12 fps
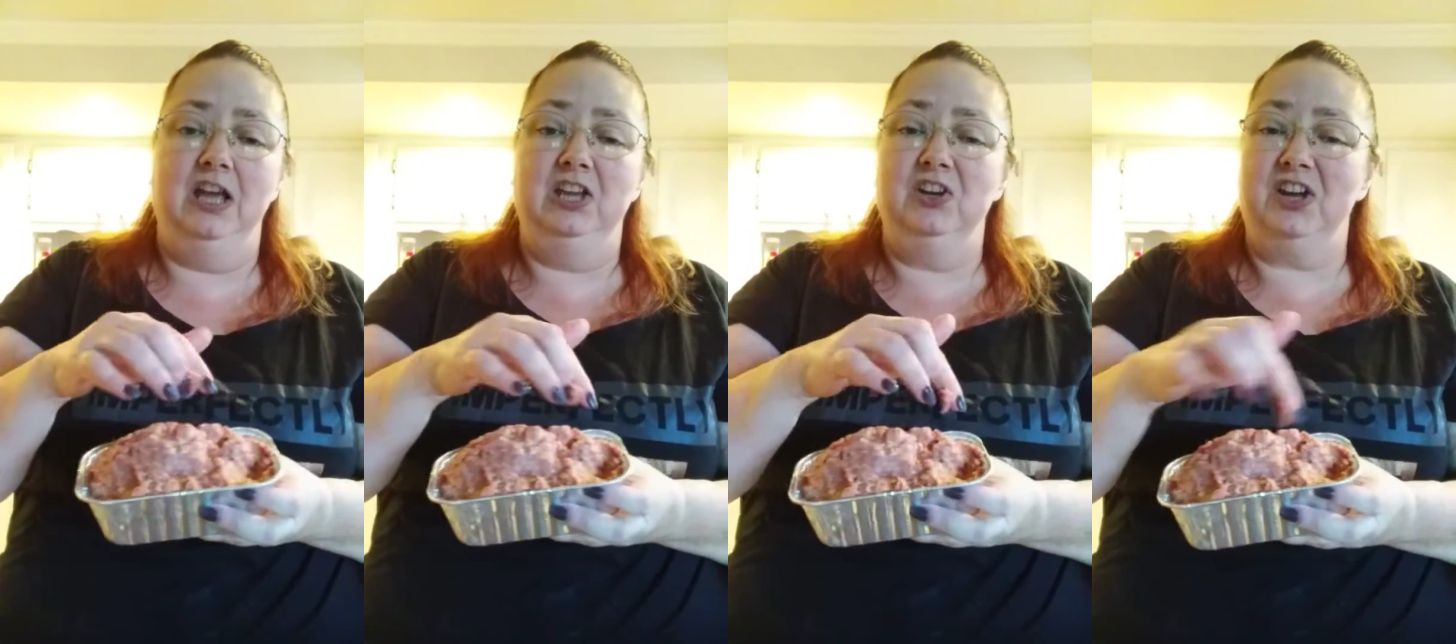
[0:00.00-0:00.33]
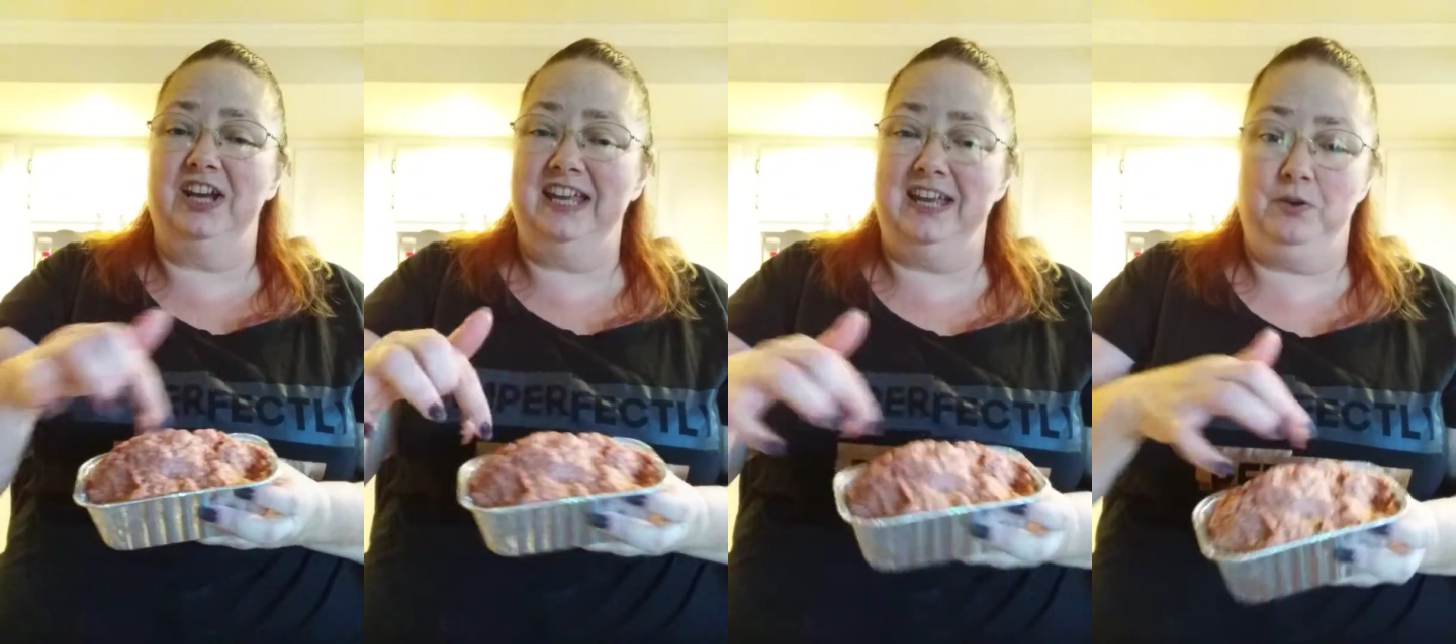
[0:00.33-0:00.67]
You're
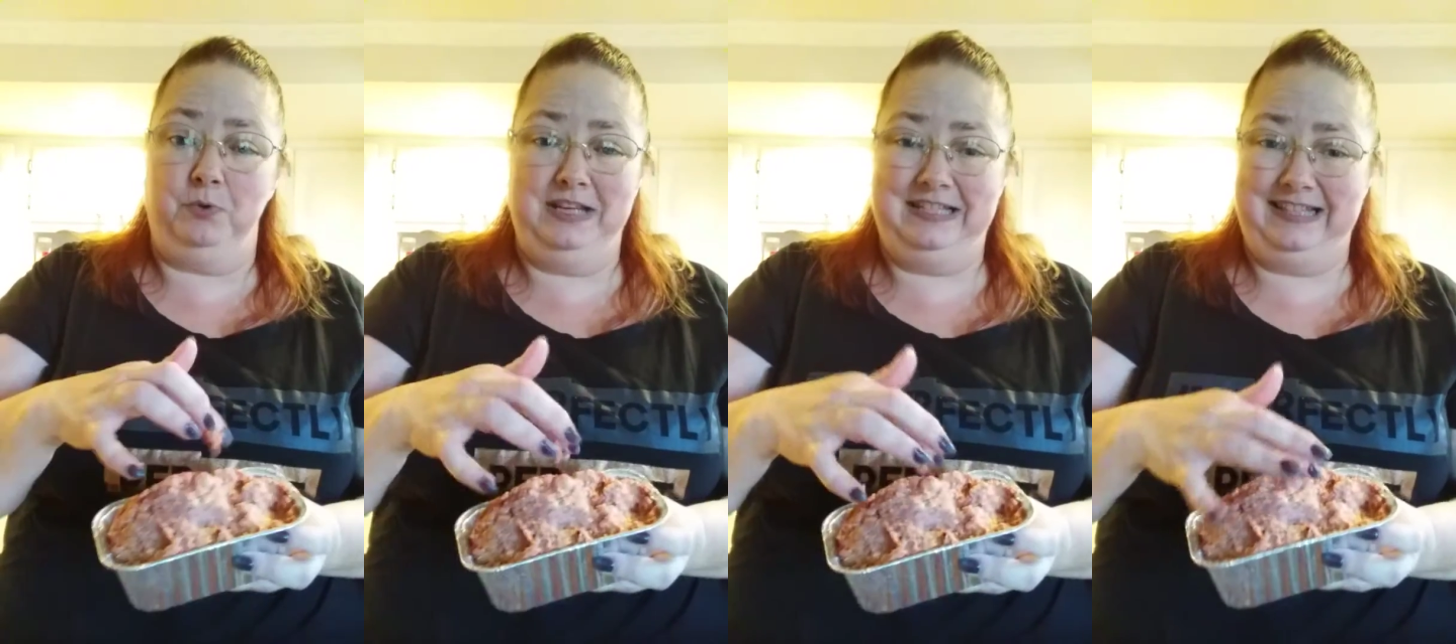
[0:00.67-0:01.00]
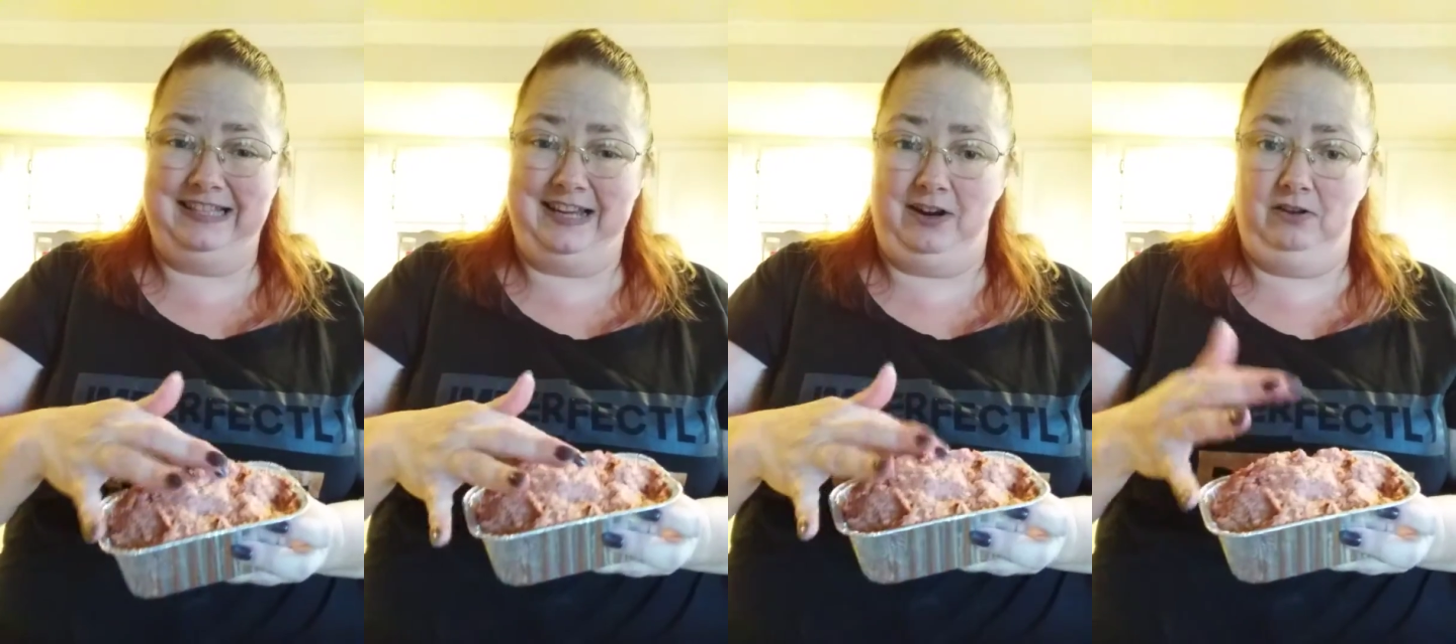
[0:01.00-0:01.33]
going to get grease
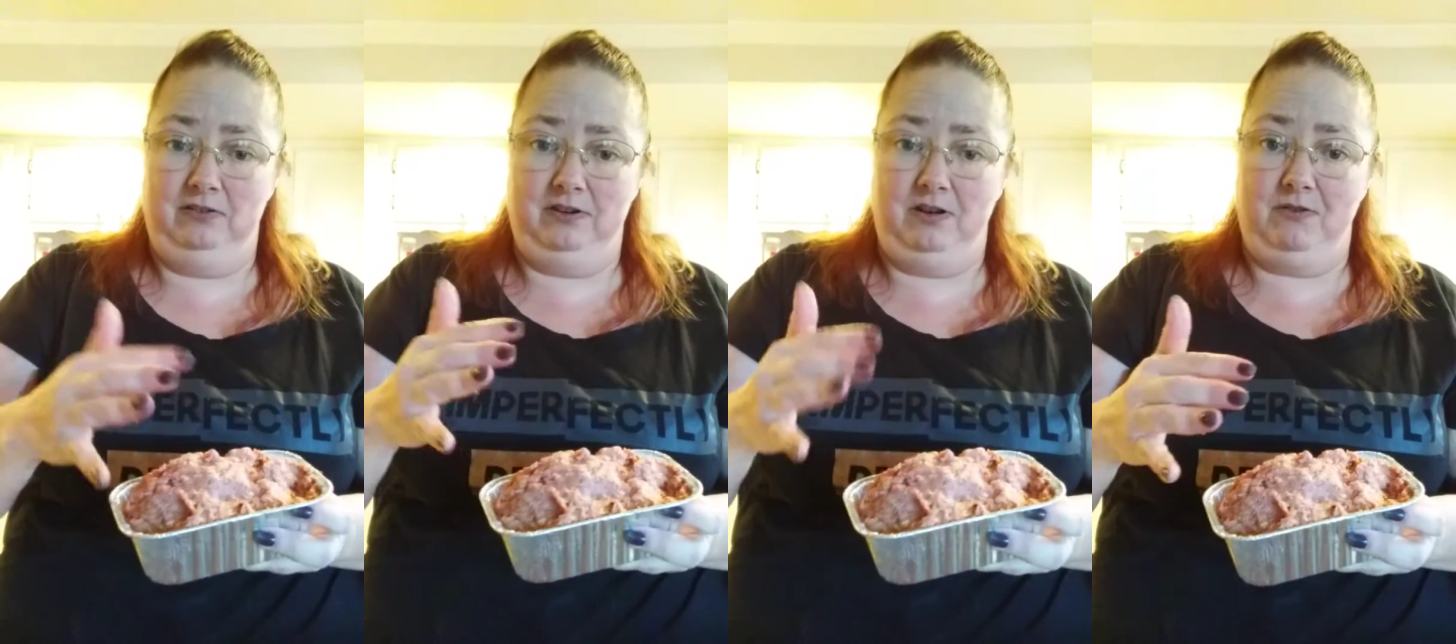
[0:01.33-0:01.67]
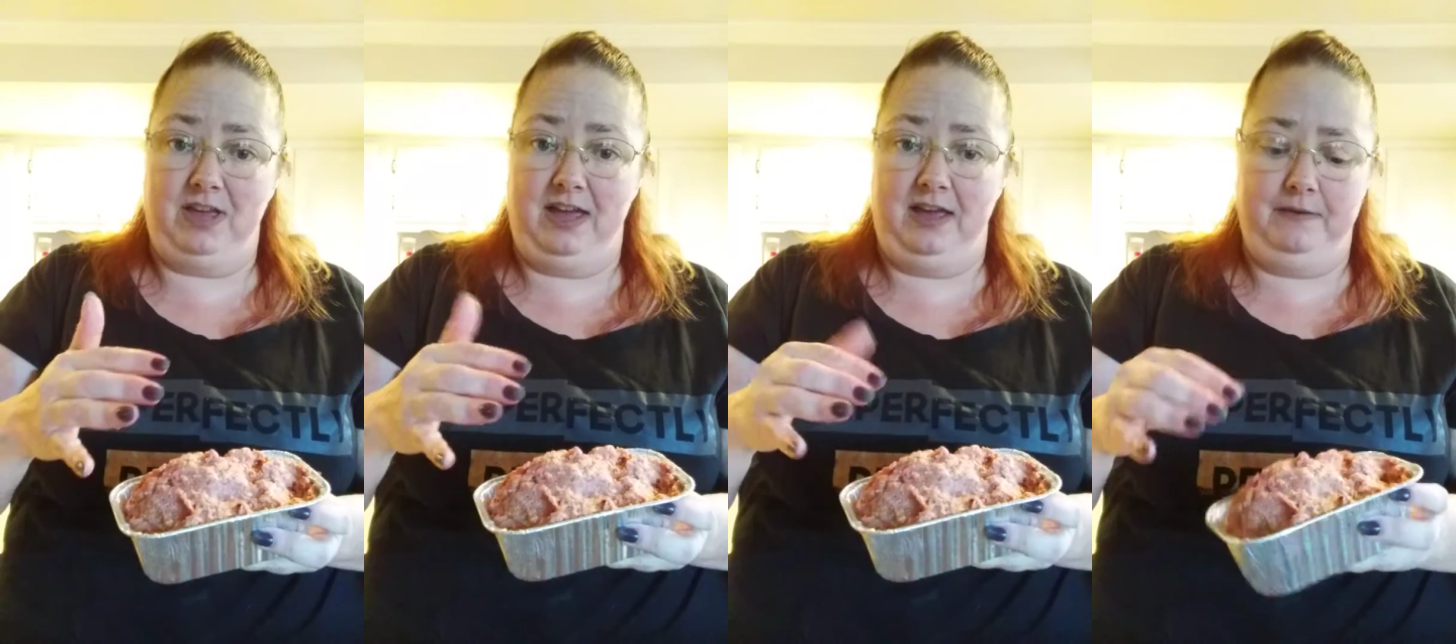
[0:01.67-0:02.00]
in there,
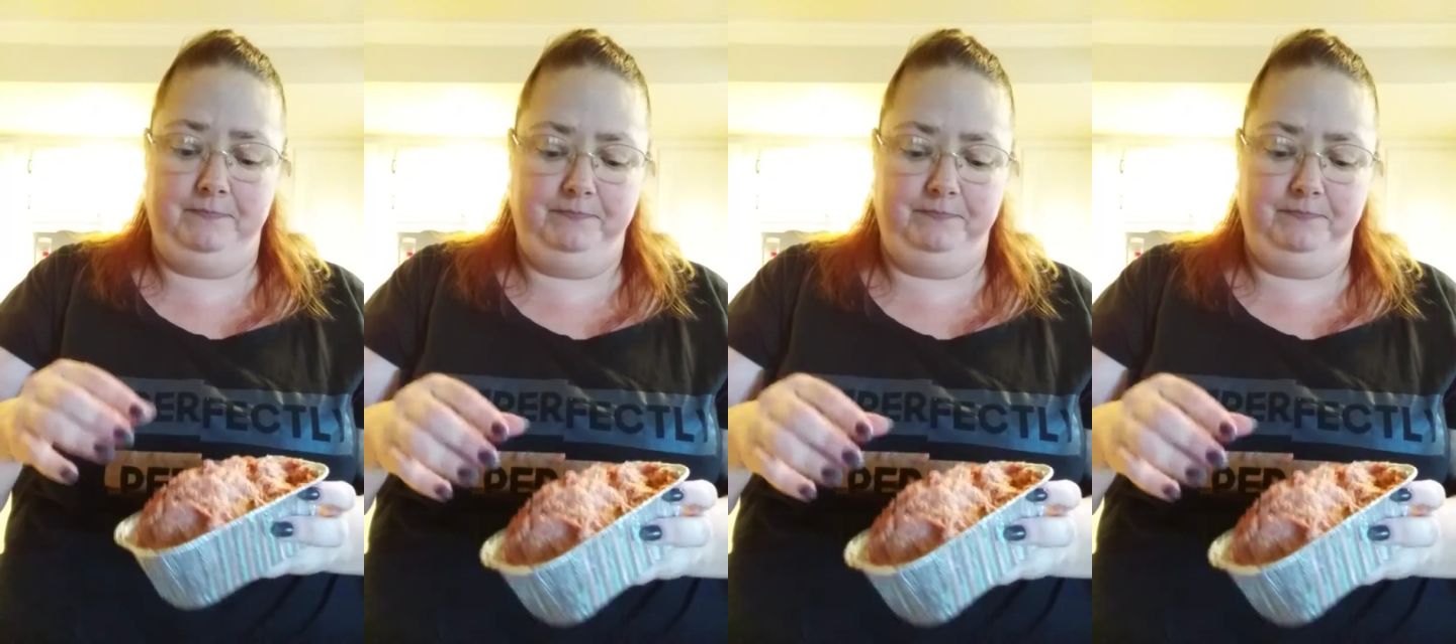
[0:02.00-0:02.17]
okay?